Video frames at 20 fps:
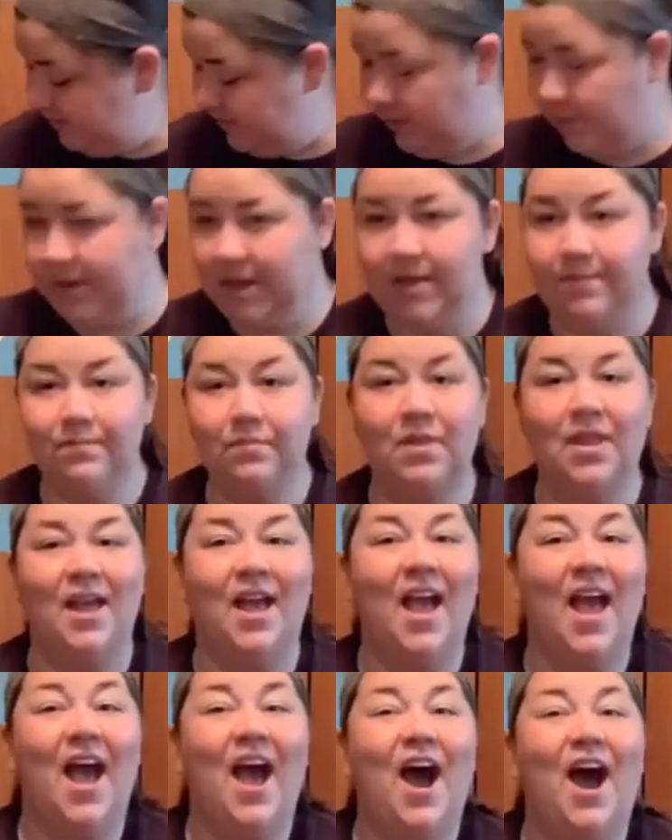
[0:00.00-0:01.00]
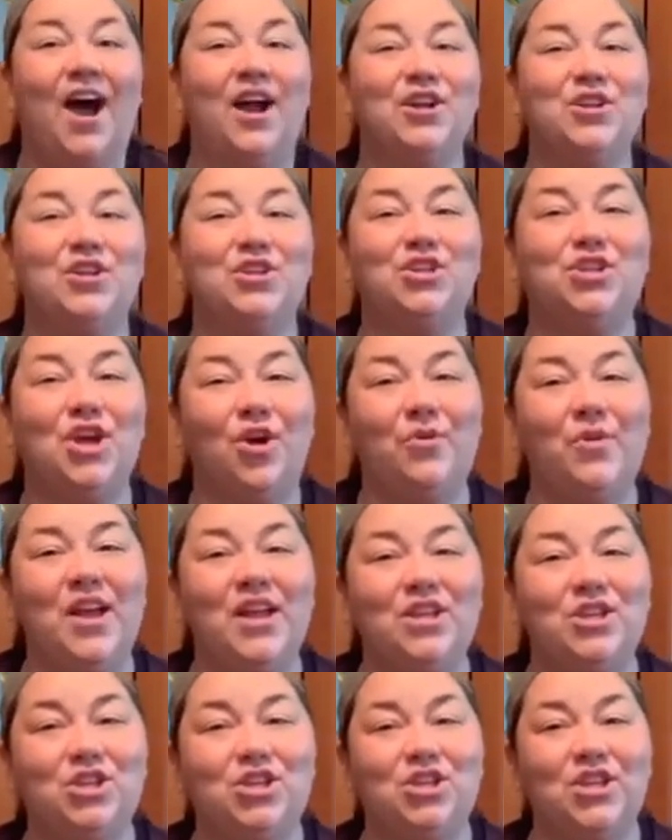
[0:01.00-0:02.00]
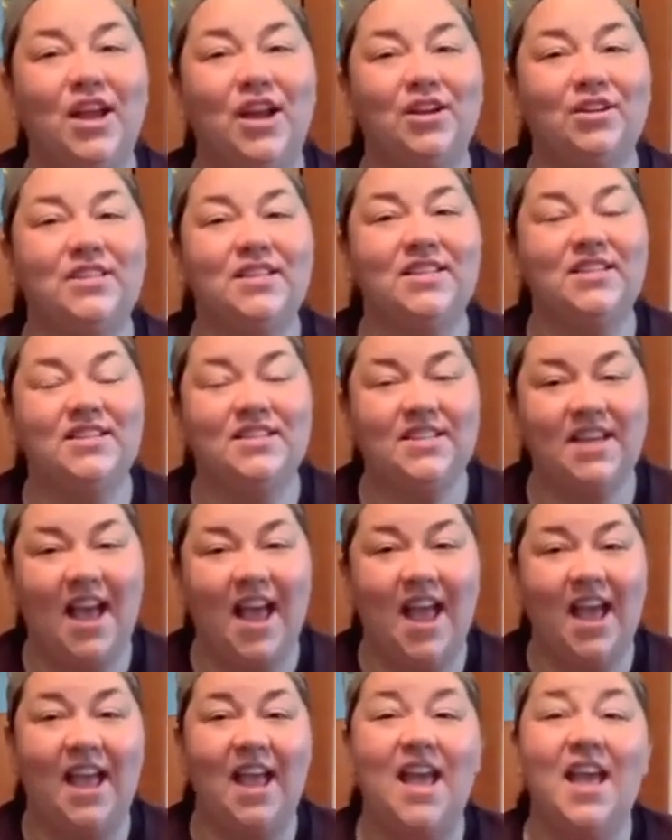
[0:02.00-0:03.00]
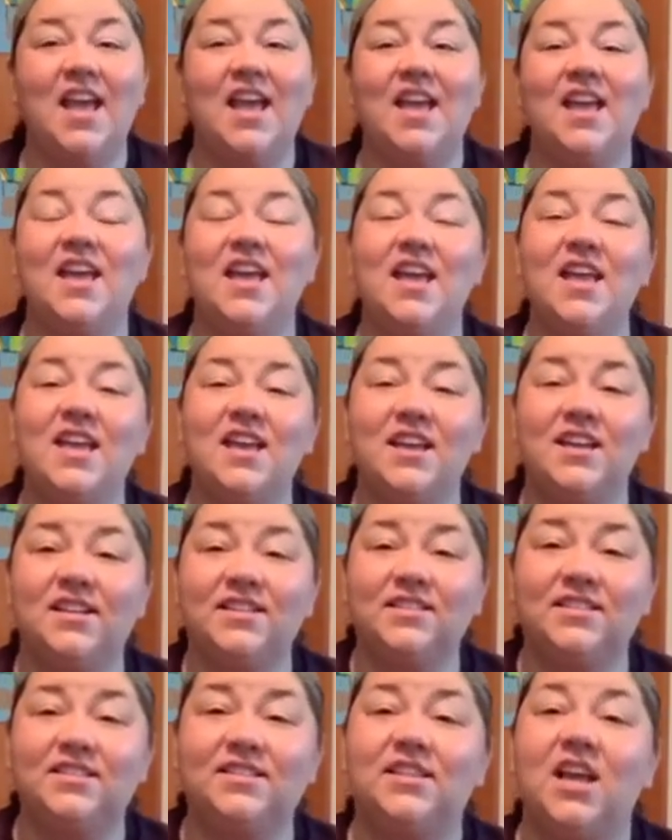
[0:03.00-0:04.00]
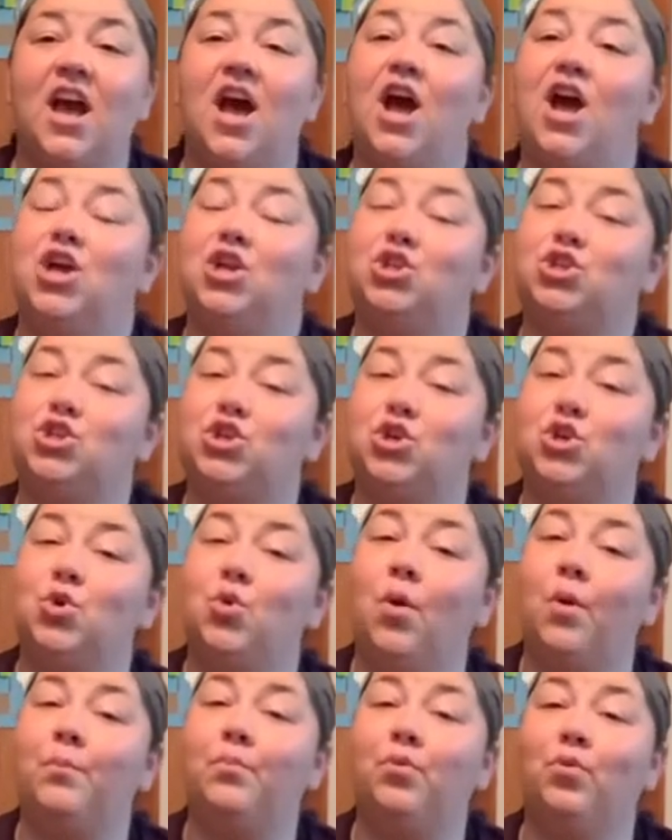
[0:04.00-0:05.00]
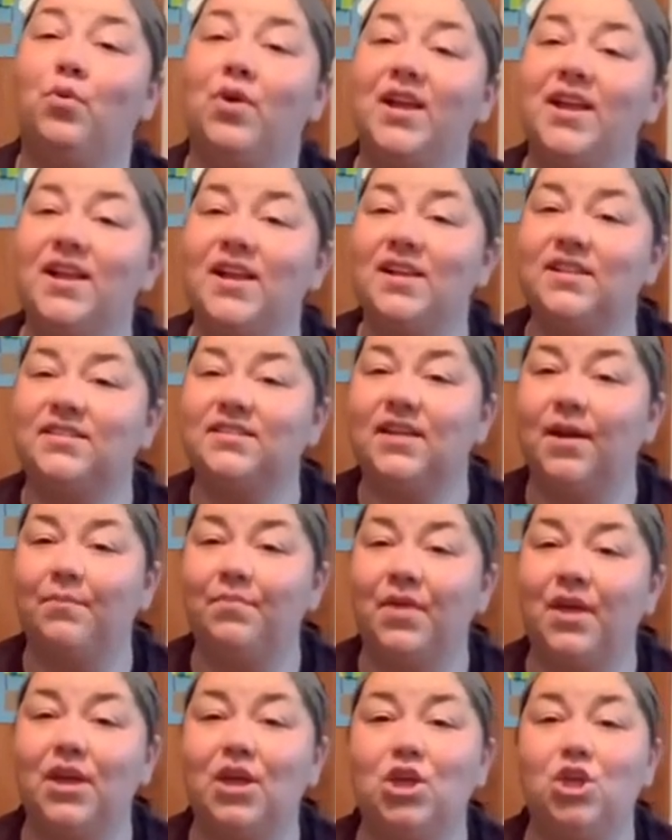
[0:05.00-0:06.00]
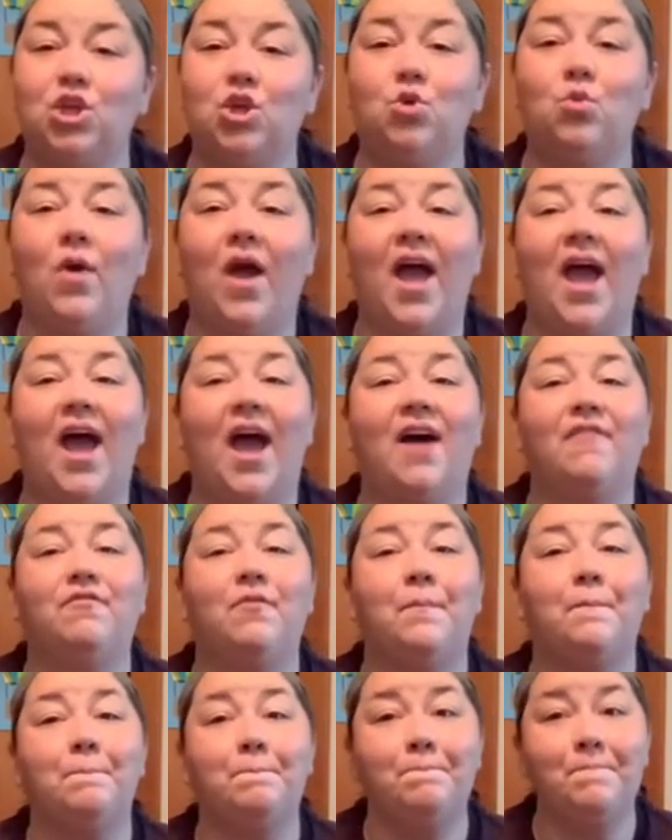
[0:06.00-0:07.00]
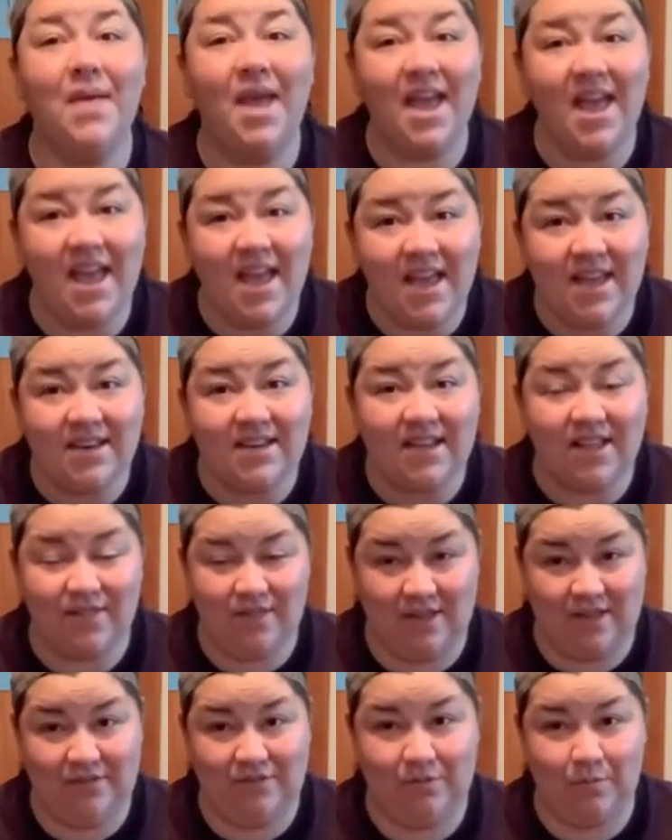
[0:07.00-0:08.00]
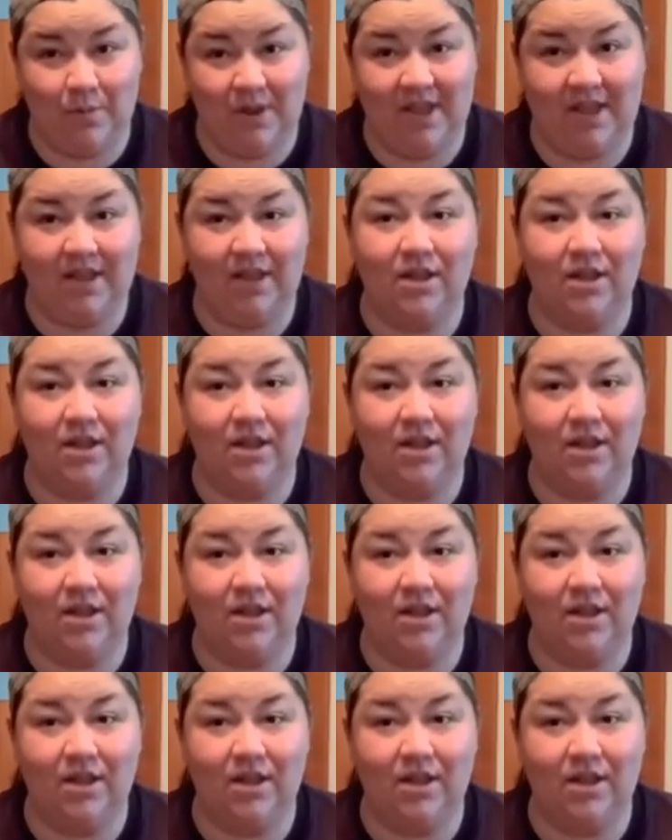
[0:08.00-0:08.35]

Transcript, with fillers: Zoe, our show and share today is to bring something you have made this week.